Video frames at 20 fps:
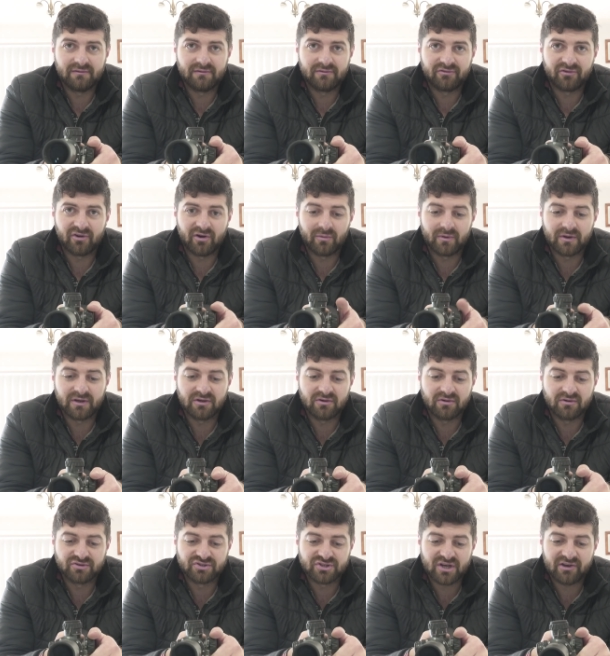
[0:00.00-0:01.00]
So when
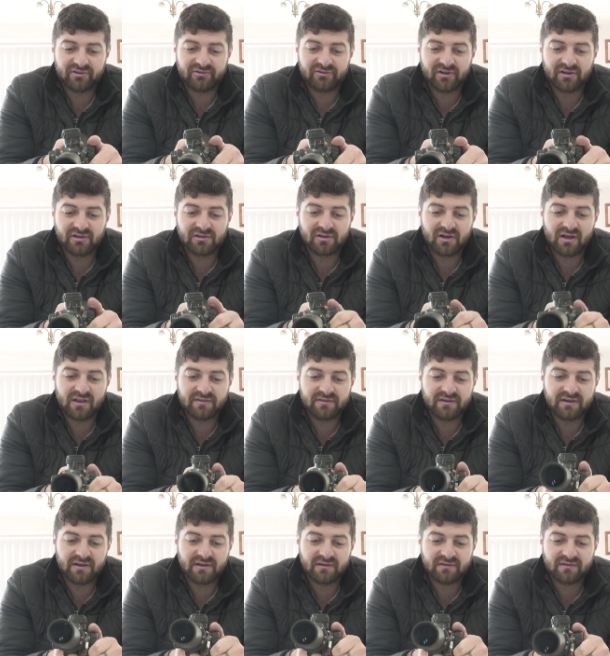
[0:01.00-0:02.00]
you're adjusting it like
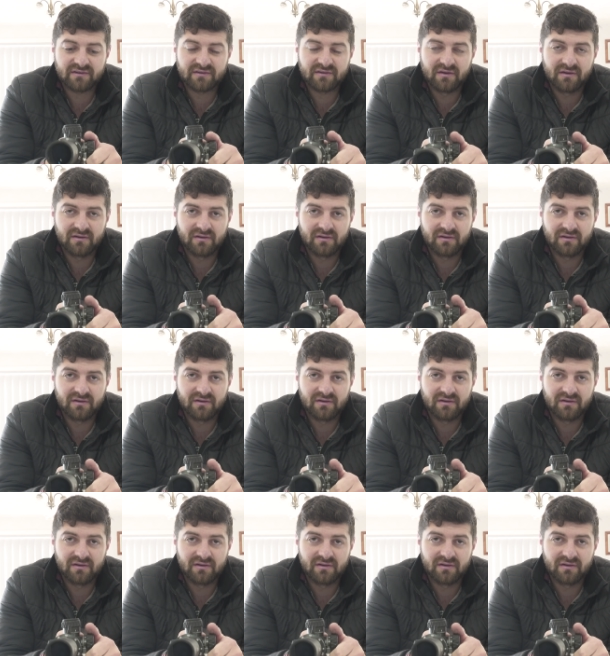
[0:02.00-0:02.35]
this,